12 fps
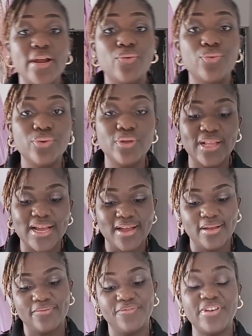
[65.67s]
a
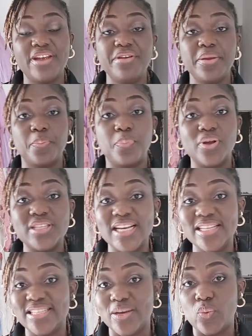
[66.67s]
ruler, very
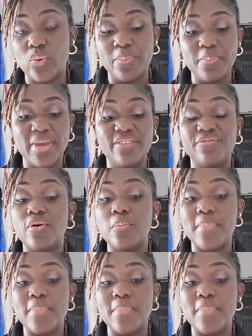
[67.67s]
important equipment for